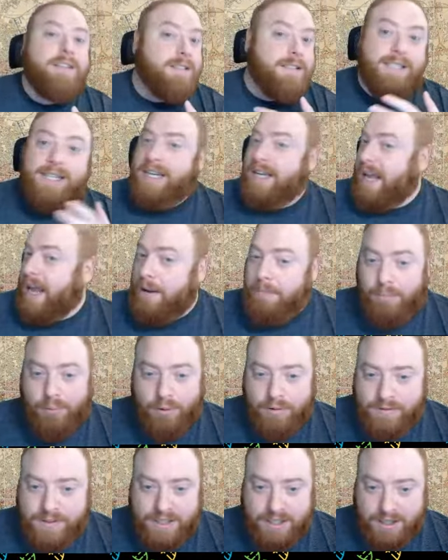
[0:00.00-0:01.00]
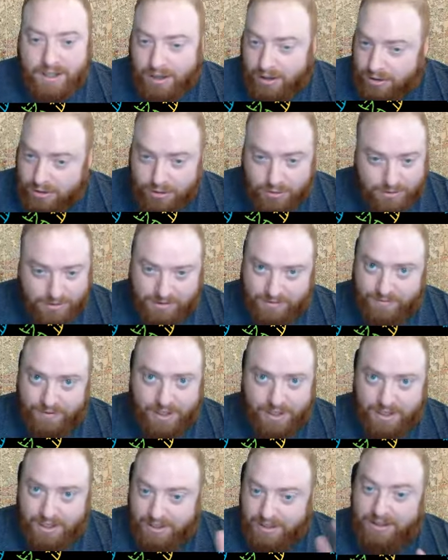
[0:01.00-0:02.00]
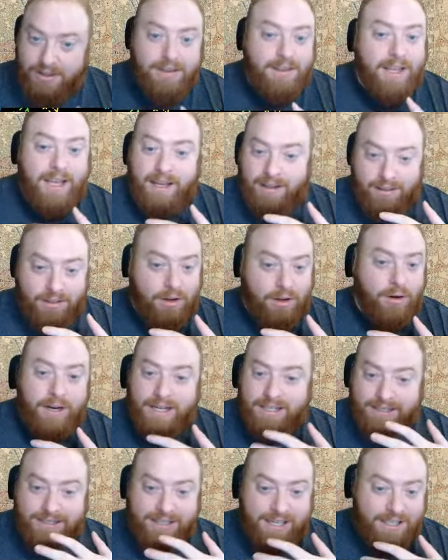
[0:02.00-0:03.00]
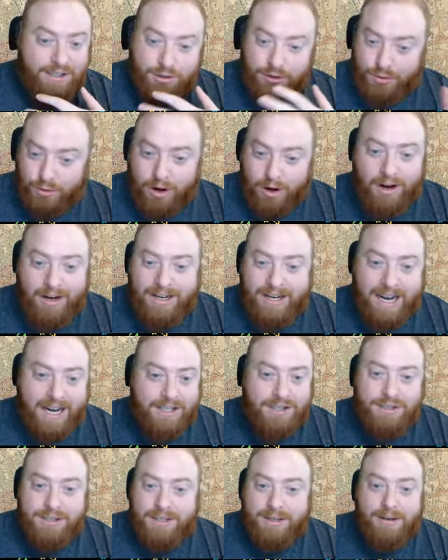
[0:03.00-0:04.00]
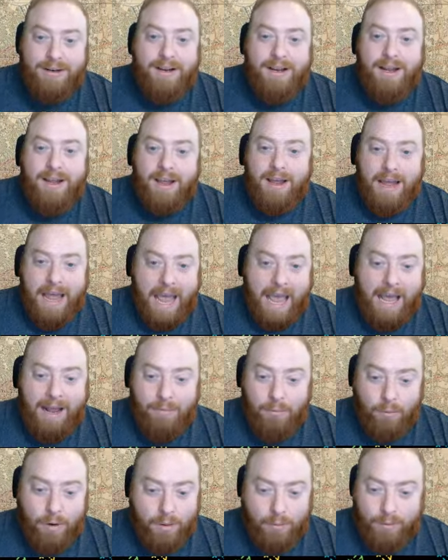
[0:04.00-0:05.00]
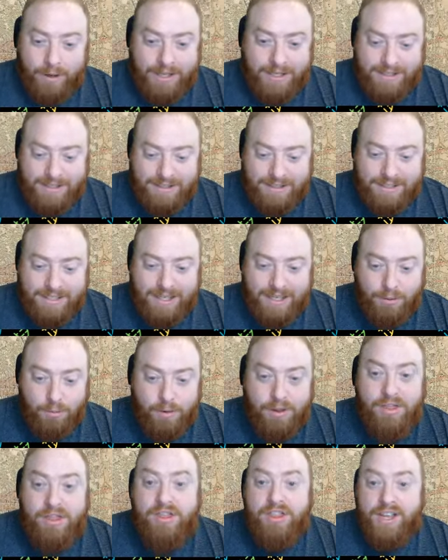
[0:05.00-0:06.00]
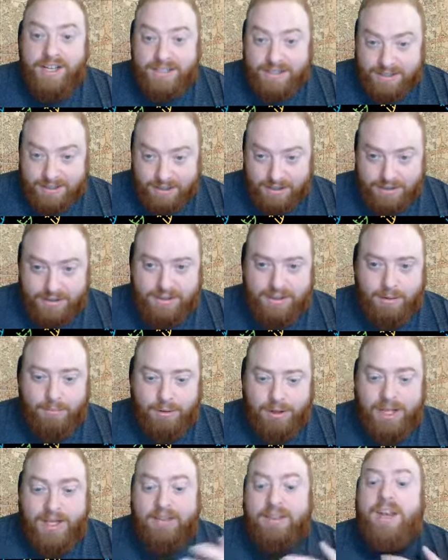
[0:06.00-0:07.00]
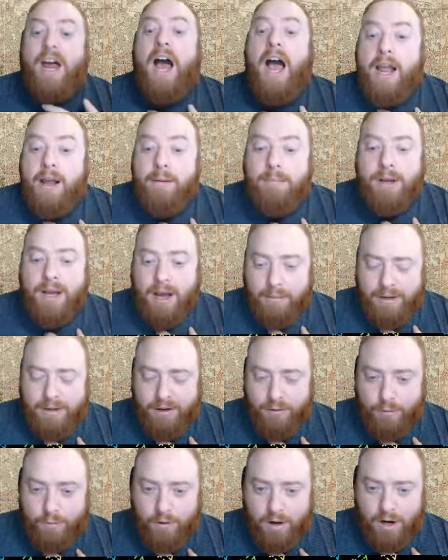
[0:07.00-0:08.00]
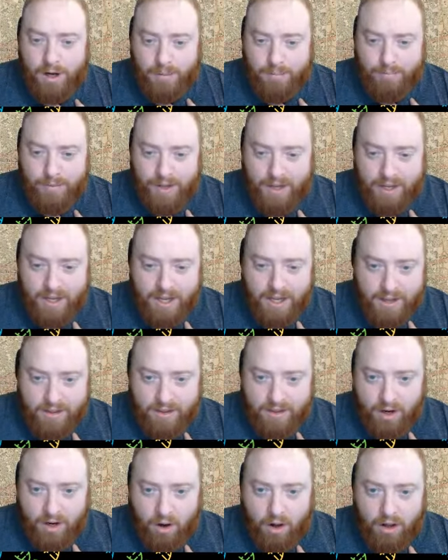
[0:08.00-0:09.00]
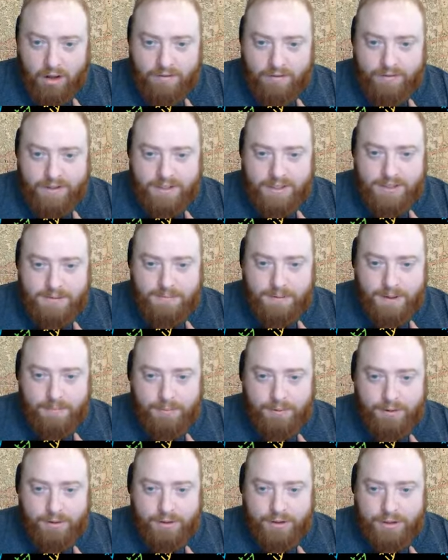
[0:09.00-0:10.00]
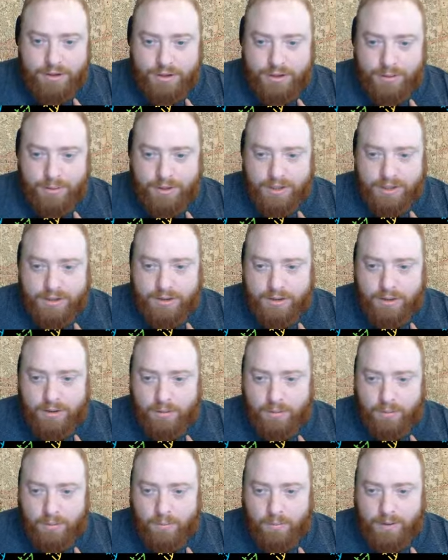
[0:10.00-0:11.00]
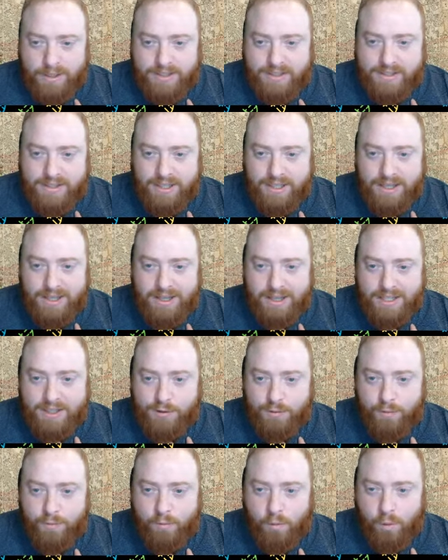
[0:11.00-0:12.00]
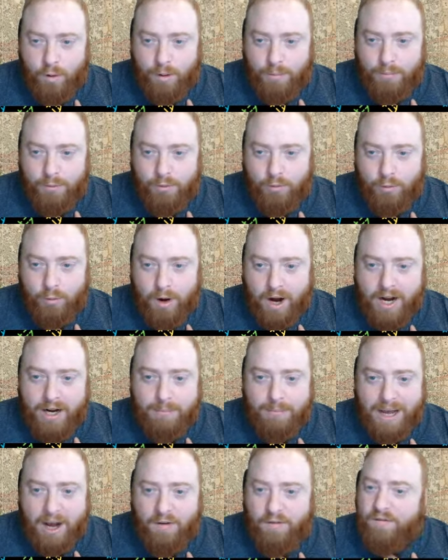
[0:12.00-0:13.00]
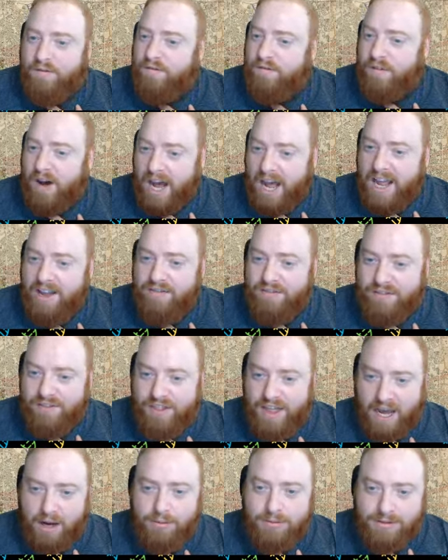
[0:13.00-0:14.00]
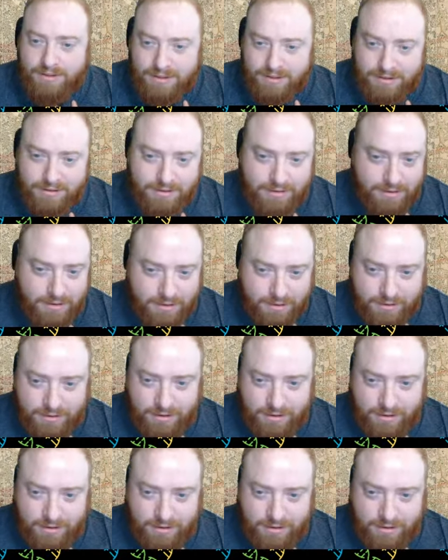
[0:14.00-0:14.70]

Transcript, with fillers: DNA proves it conclusively. They, there is a strong connection and what we can see with this subclade that I am coming from, that all of these people that are Jewish, we see that this formed right about 5,000